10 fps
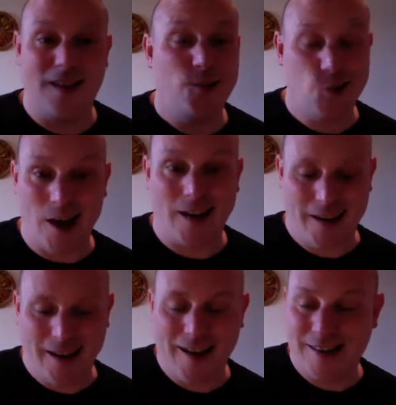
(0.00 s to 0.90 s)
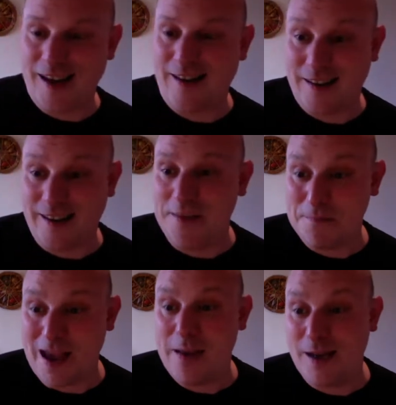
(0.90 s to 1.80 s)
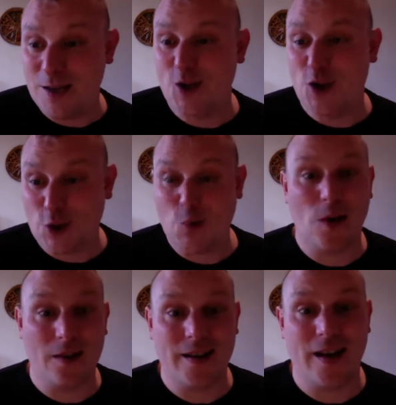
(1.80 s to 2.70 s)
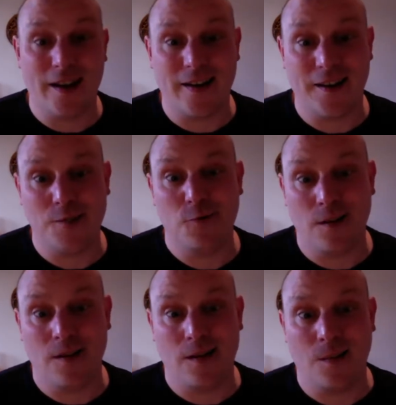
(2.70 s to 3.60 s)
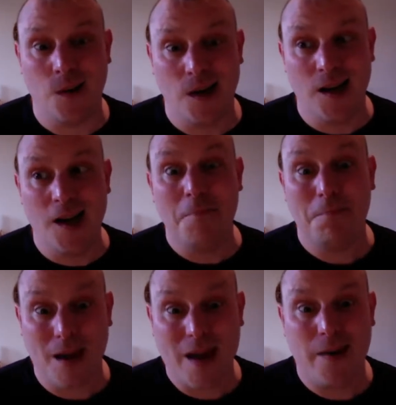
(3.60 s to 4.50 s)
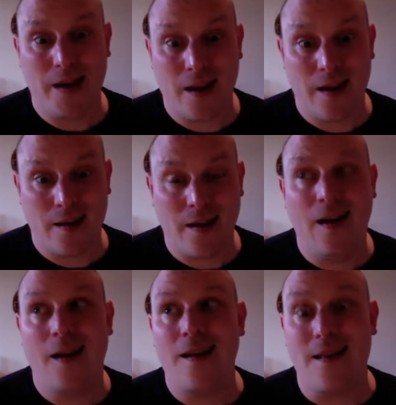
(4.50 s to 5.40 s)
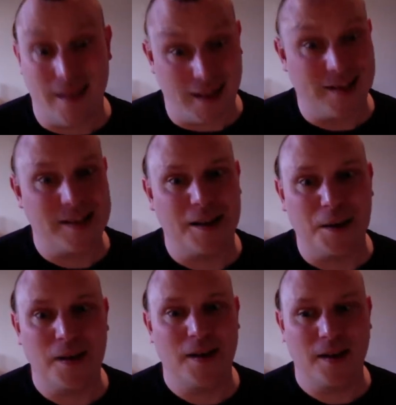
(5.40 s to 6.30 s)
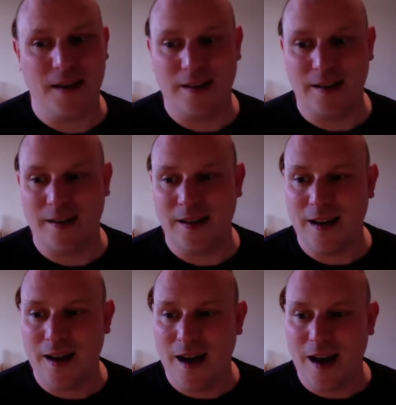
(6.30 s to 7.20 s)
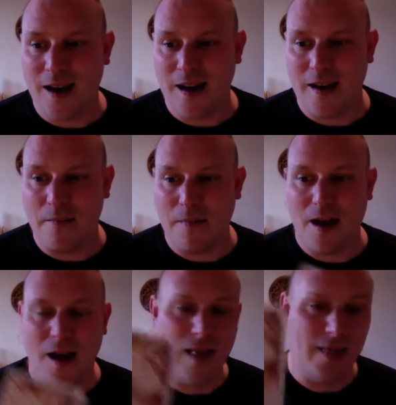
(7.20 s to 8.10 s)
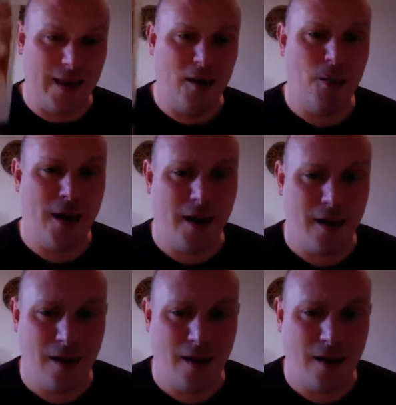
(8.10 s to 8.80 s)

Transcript: Jackie, exactly. Maybe it's just what Dan needs right now. Maybe Dan needs a little bit of healing, a little bit